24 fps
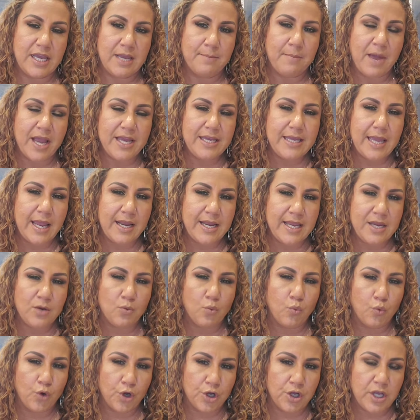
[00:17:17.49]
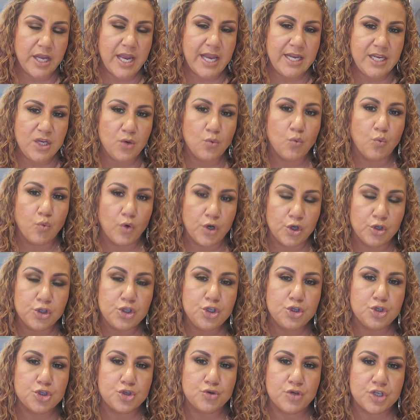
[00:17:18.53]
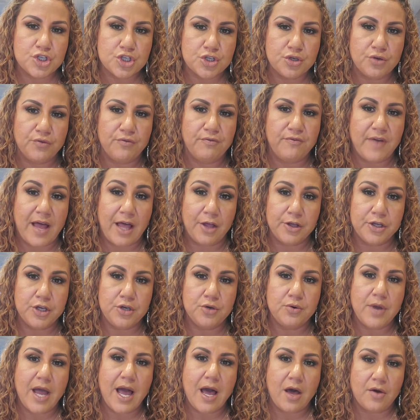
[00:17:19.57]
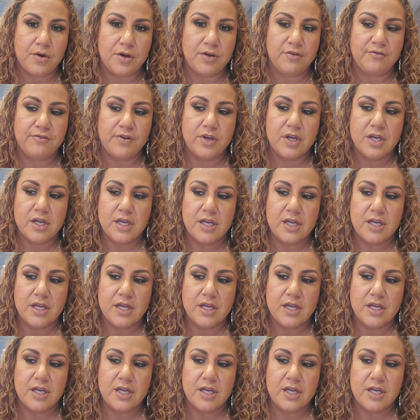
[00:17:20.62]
am I getting any real nutritional value out of